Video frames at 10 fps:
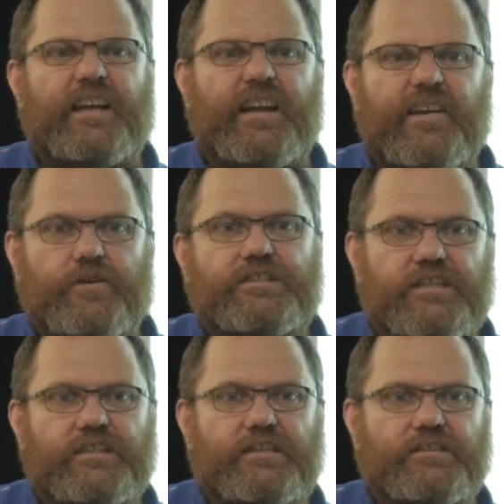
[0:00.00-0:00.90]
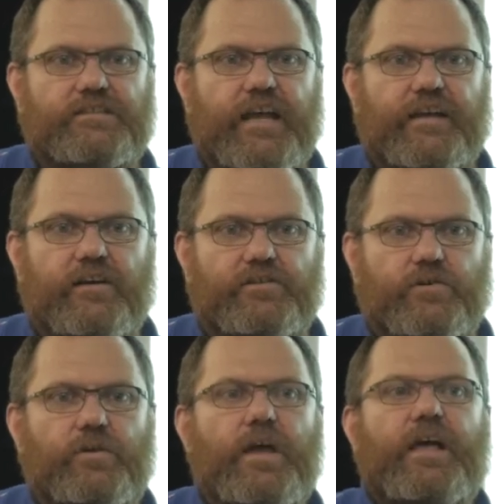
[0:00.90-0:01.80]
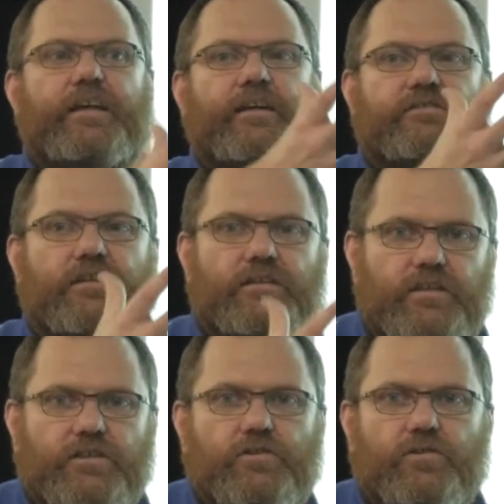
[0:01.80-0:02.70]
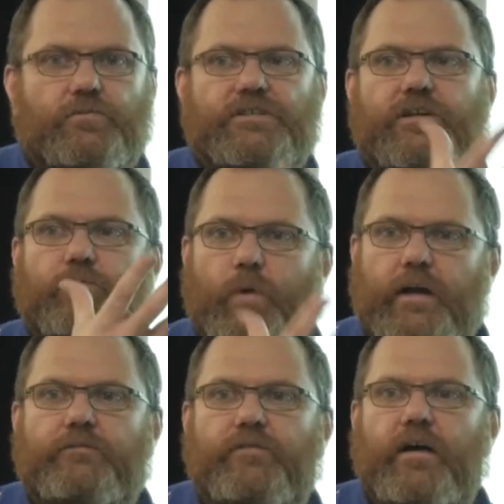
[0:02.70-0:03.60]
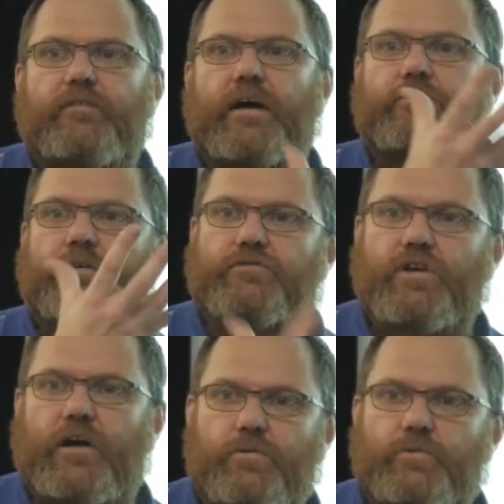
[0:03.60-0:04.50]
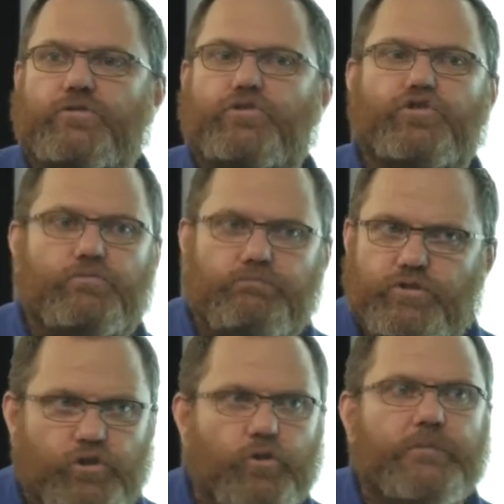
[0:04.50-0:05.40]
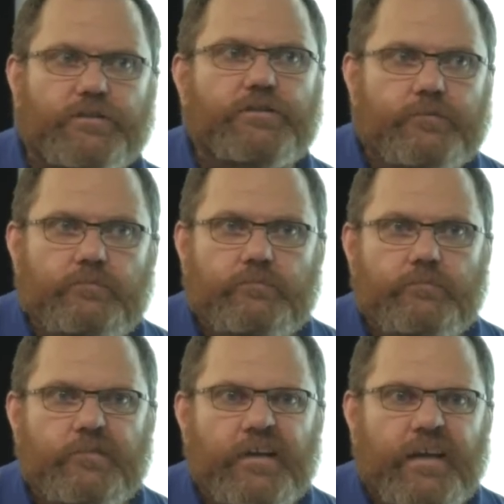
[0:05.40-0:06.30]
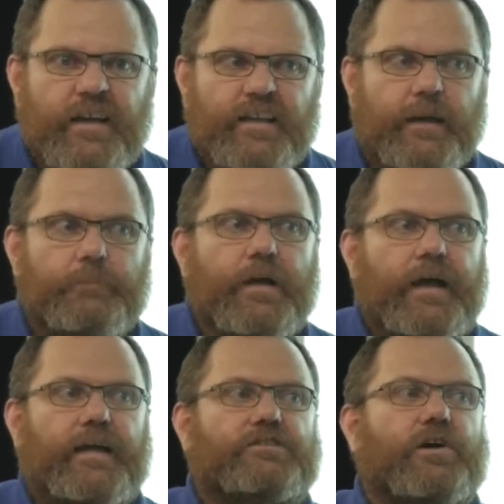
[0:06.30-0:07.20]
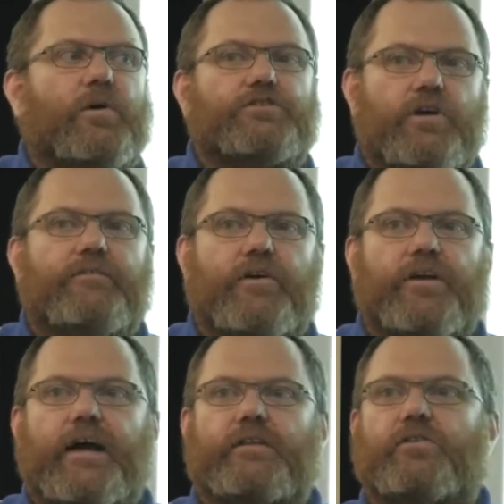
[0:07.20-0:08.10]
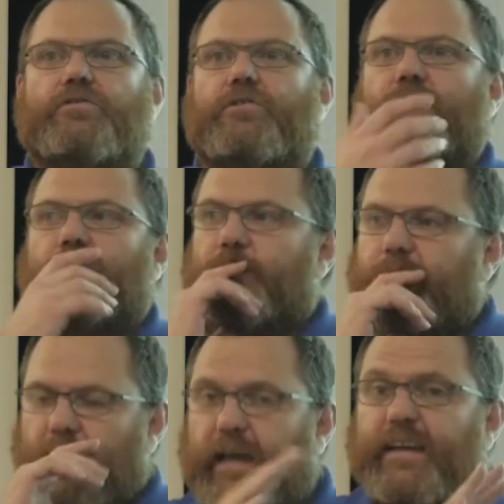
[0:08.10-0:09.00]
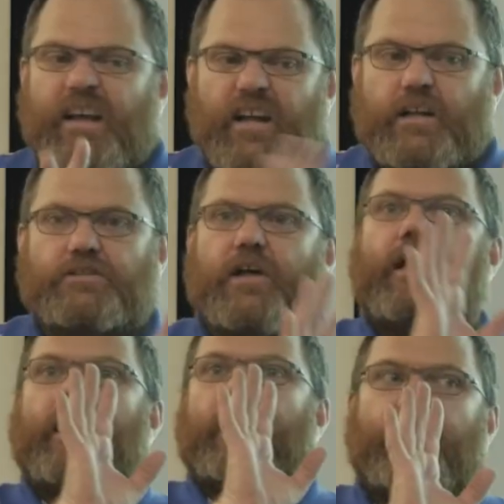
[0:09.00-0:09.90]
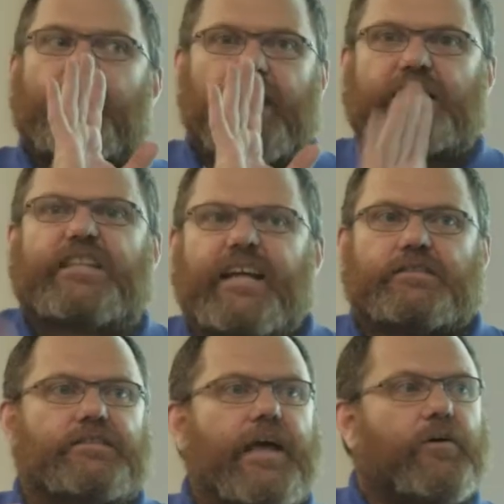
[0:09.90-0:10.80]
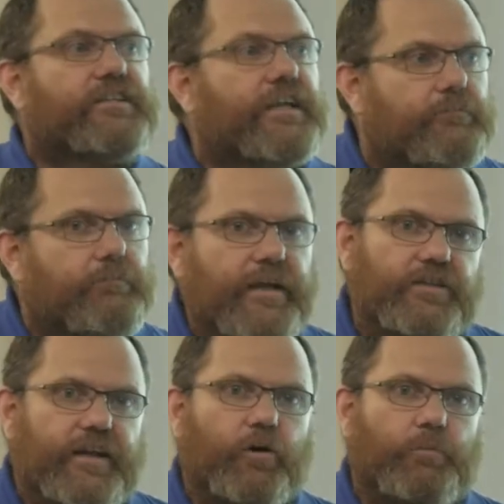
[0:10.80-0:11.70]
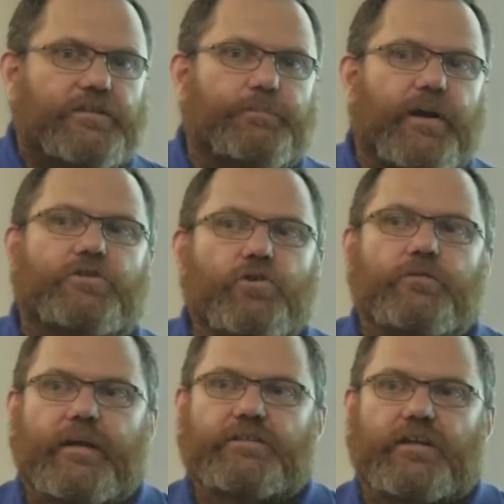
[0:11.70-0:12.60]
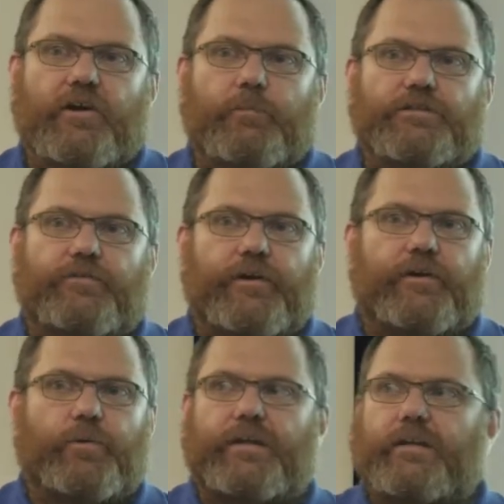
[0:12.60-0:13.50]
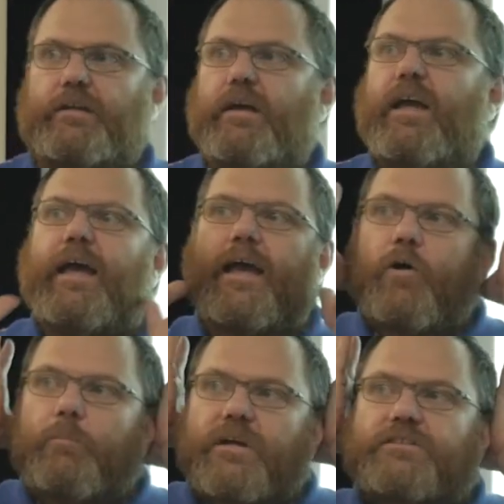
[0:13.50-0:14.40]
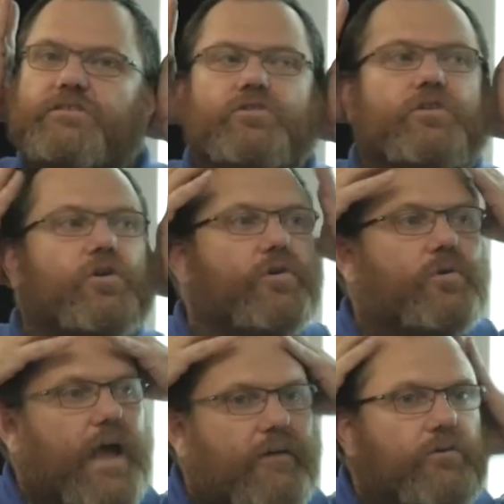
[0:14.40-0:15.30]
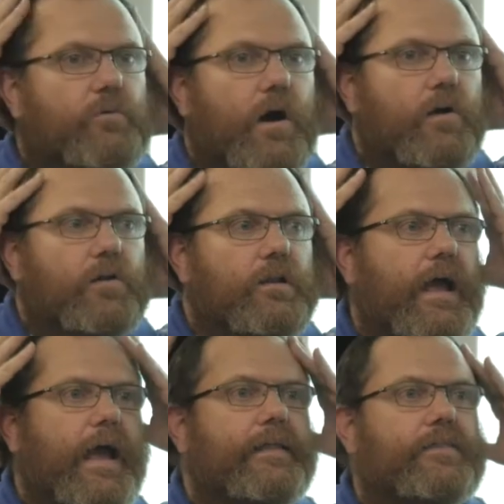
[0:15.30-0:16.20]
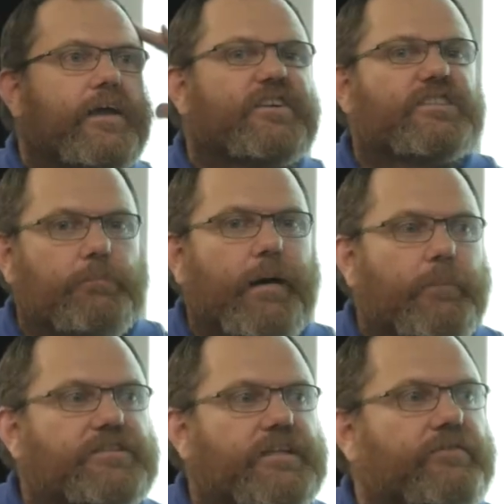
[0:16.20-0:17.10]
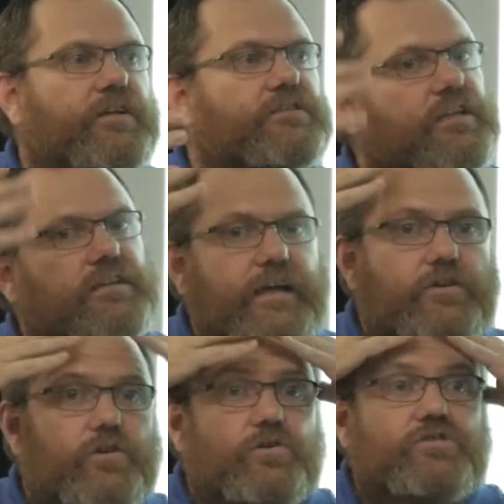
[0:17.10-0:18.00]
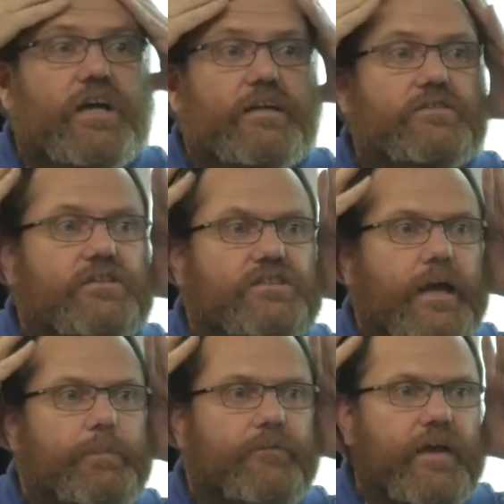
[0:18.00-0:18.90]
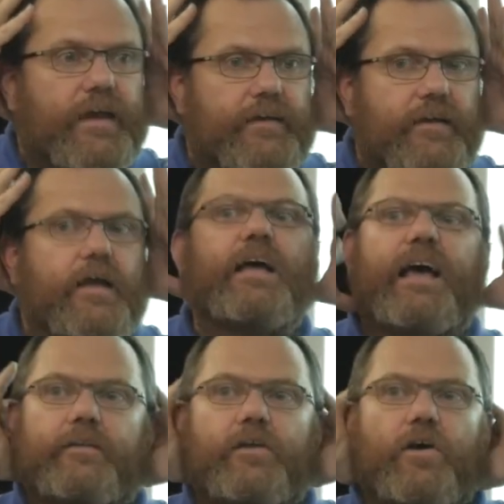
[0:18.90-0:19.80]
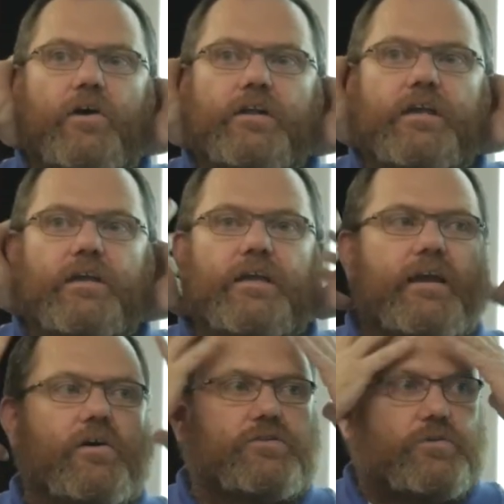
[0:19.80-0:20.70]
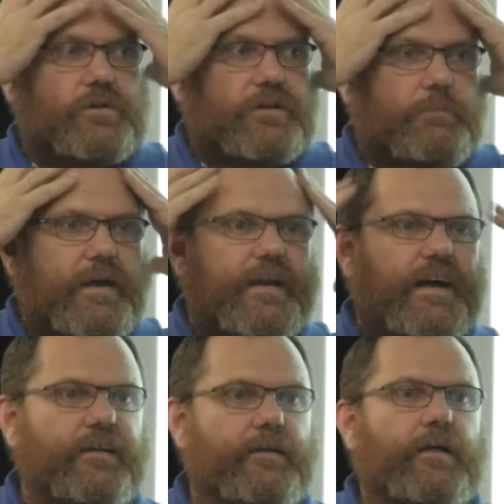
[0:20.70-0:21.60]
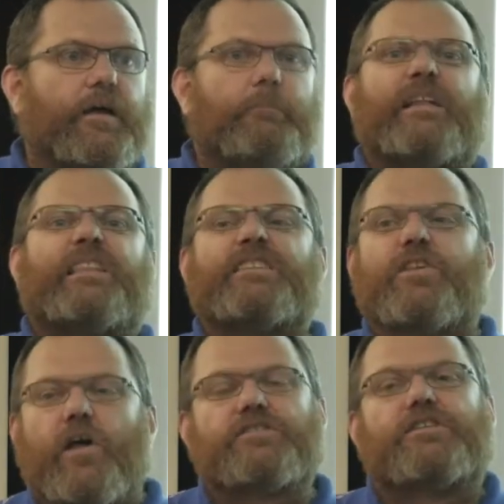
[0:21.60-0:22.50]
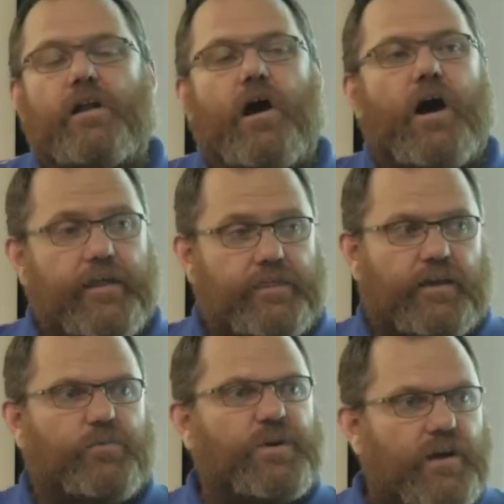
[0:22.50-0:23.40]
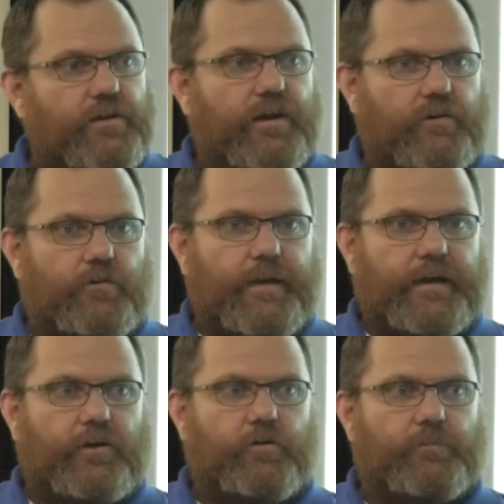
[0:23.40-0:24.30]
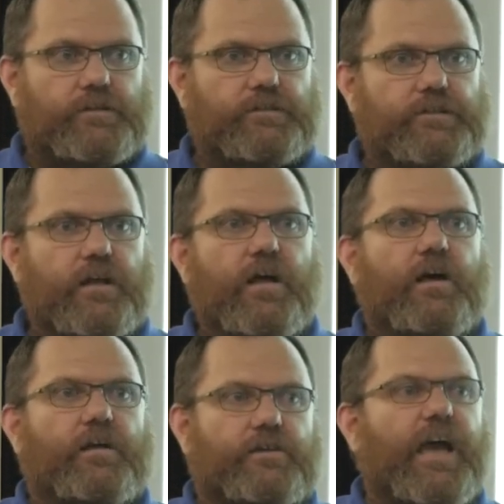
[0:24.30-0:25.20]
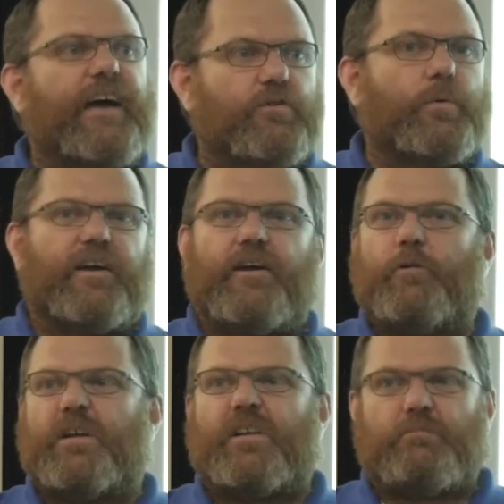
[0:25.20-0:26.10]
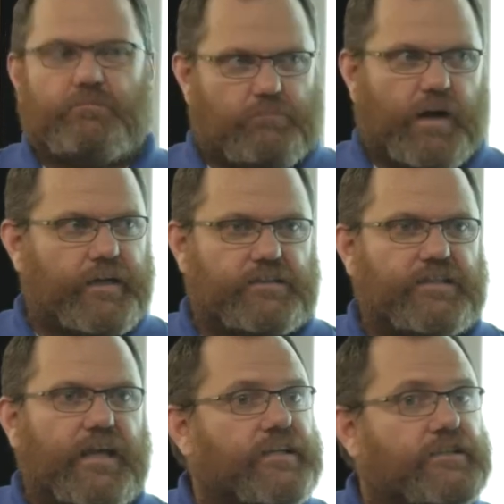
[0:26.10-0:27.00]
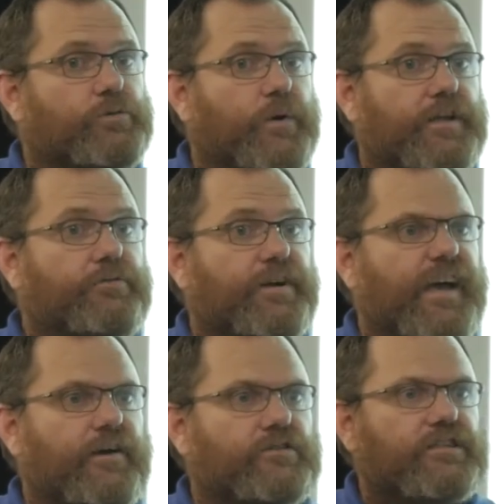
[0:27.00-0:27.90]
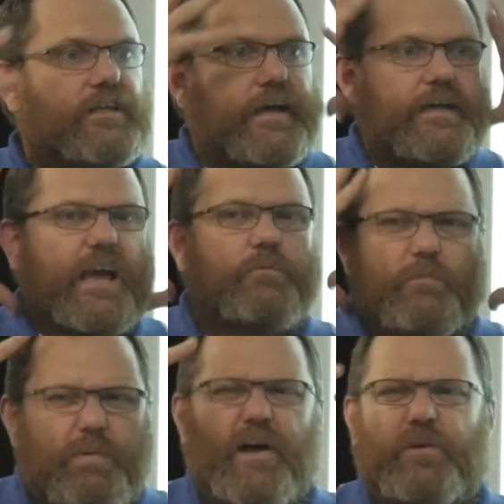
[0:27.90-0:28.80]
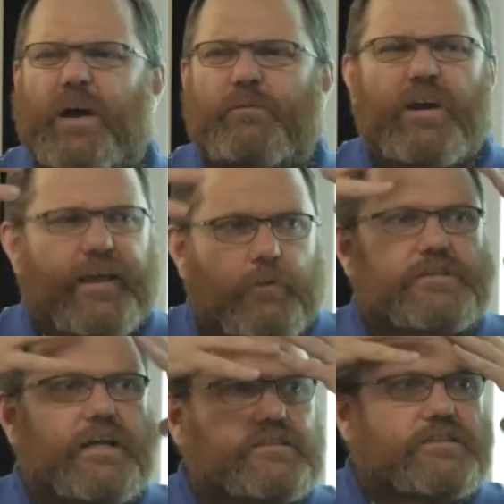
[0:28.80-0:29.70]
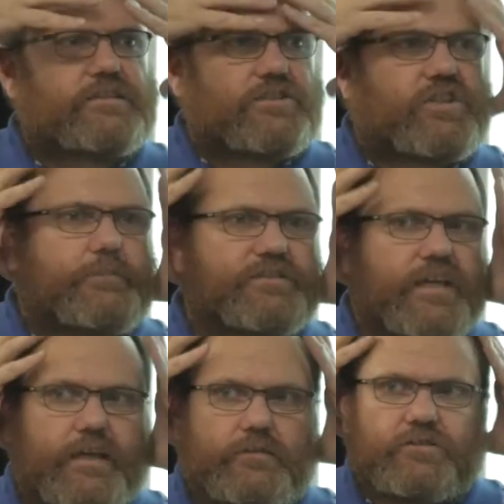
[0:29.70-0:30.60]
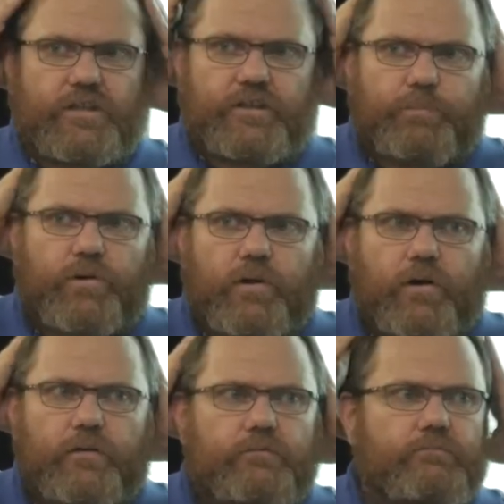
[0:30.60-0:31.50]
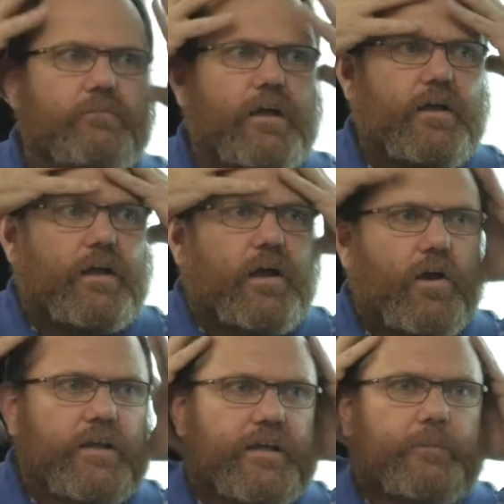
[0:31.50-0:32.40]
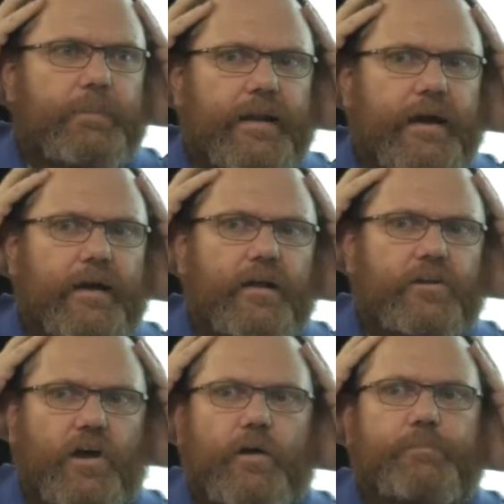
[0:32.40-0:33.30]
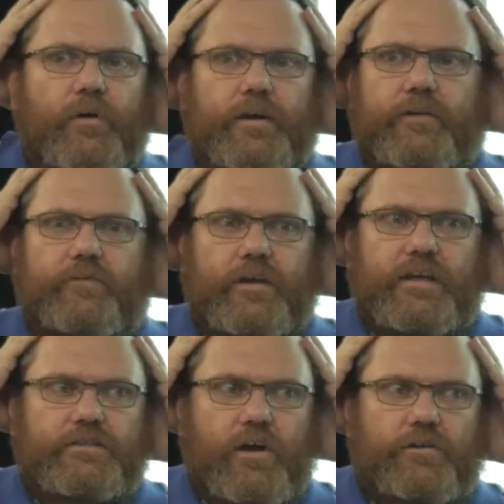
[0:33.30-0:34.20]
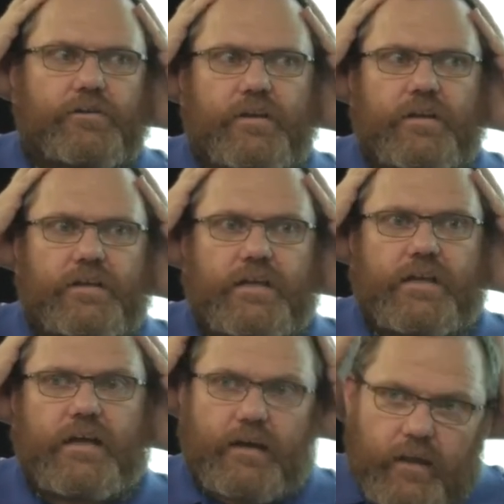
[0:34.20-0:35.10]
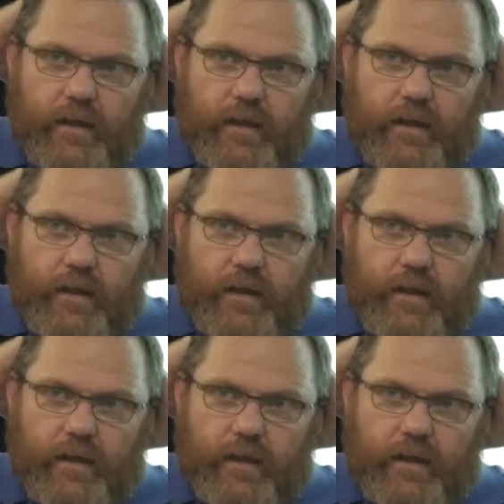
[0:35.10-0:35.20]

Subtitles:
And every CT scan I do gives an additional risk of 1 in 500 of childhood tumours. Yep, and so I try very hard not to do them. Okay, so that's heads. Now I didn't mention helmets, but I should mention helmets very quickly. Helmets do have a role, and there is some published evidence that they do change the shape of the head. And the earlier you get onto it, the better. But there's lots that I think we don't know about helmets. You have to wear a helmet, my understanding is 23 hours a day. And by the way, what a helmet does is it shapes the head. So you put it on, earlier the better, no point if your kid's older than a year.